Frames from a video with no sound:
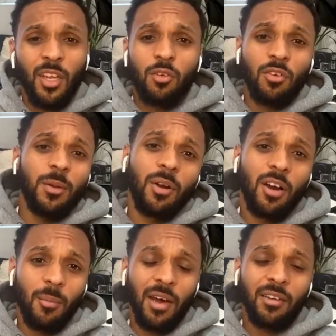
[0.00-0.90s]
Great
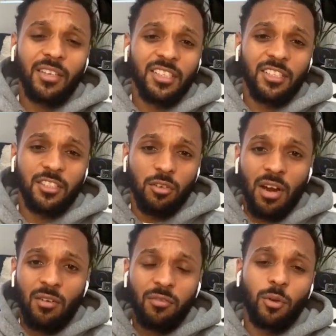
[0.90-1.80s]
part about this is the
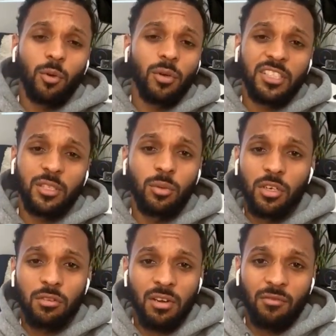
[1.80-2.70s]
ground floor is still
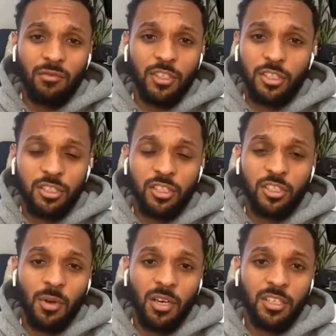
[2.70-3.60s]
going to rent for just as
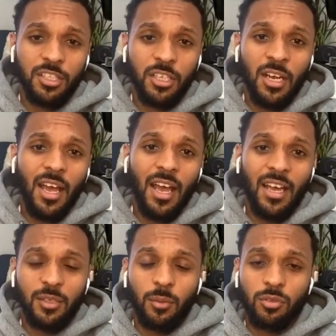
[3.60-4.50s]
much
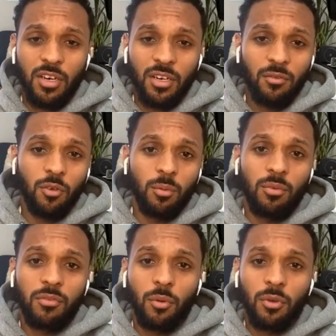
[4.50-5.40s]
as it was renting for
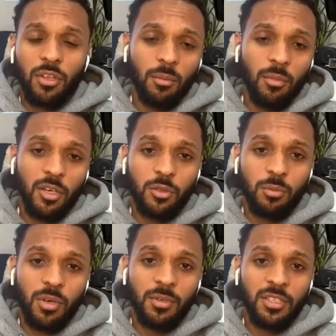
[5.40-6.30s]
before the commercial
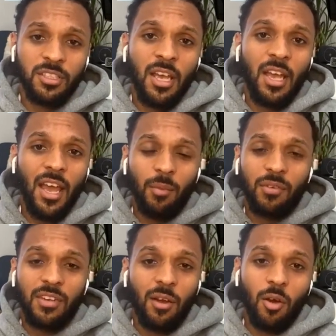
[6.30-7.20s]
premise. And
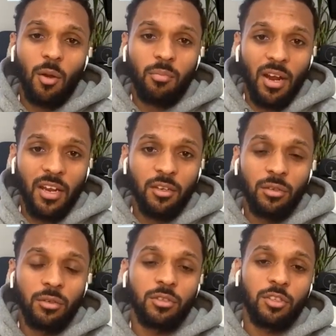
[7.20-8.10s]
we've now got a brand
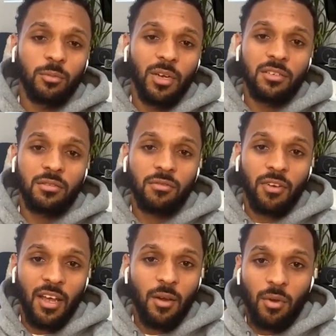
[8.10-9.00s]
new two-bedroom
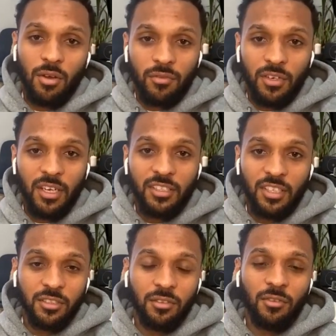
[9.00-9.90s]
flat worth in
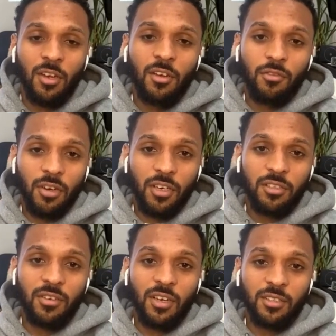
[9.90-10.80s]
excess of
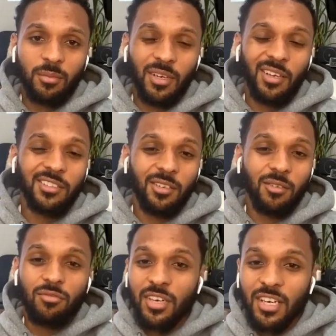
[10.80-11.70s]
£300,000 that
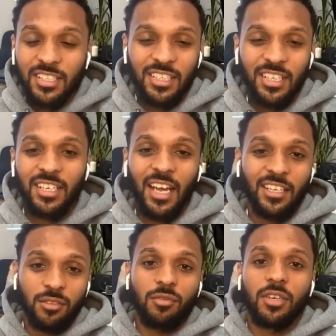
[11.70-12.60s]
realistically
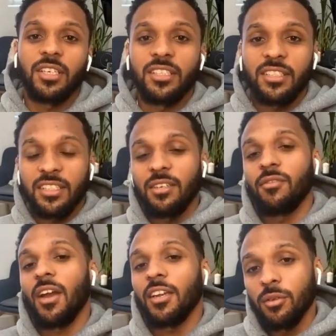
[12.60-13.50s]
hasn't really
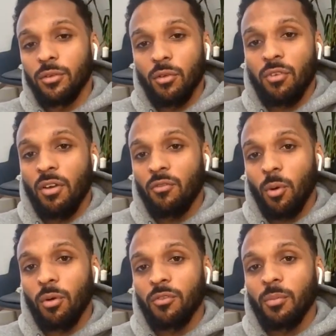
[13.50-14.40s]
devalued the rent
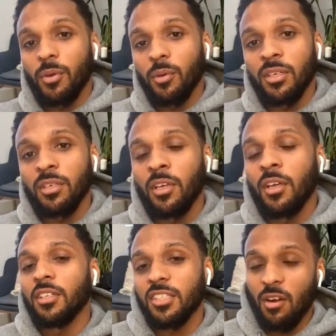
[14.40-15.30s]
roll of the building.
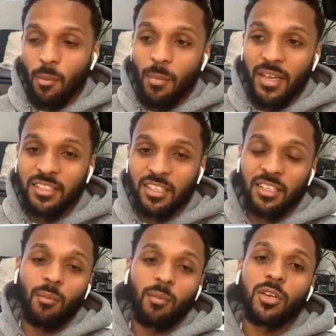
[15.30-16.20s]
So they're amazing.
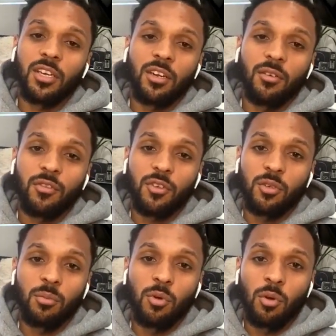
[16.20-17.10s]
I'm looking at a few
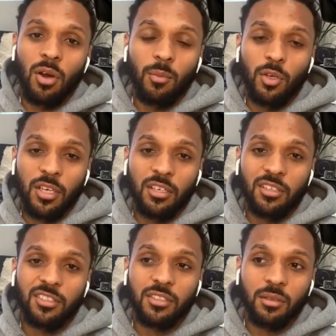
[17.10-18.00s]
more. I'm looking
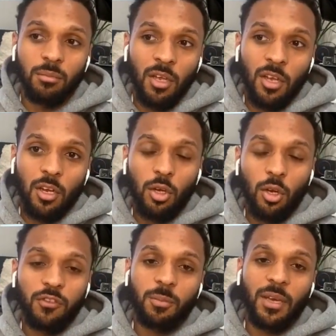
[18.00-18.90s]
at some
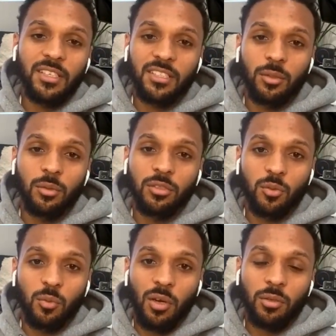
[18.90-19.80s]
loft space deals as
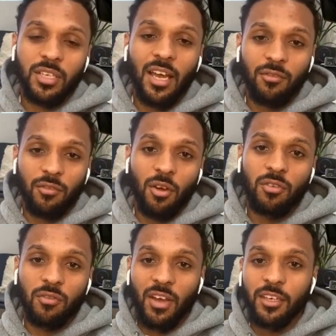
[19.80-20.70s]
well to add
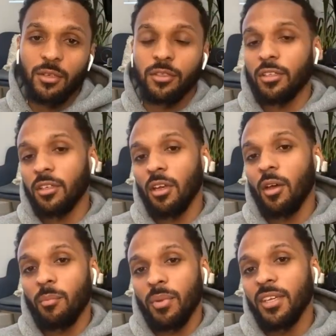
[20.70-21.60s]
further value to
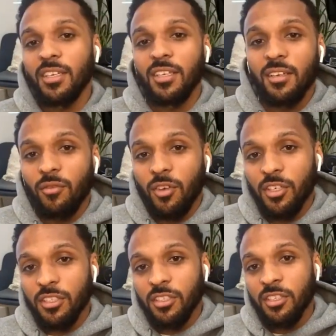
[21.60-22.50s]
the PD
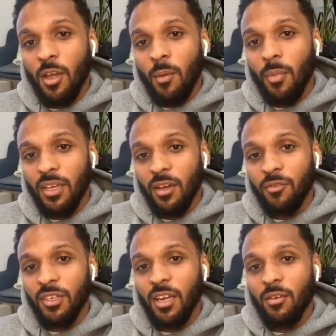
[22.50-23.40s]
conversions. But yeah, I
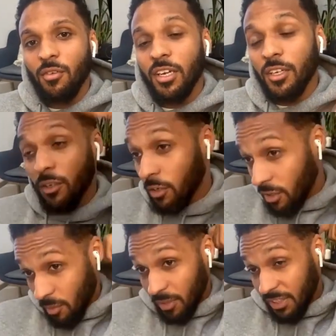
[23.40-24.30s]
think they're really good.
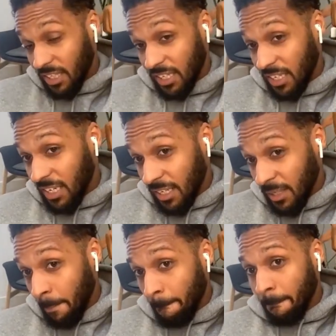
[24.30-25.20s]
And
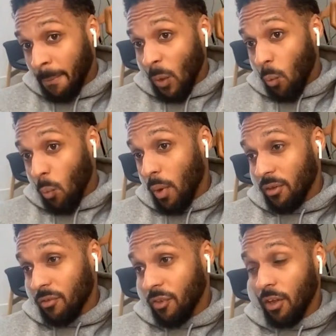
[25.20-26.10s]
particularly with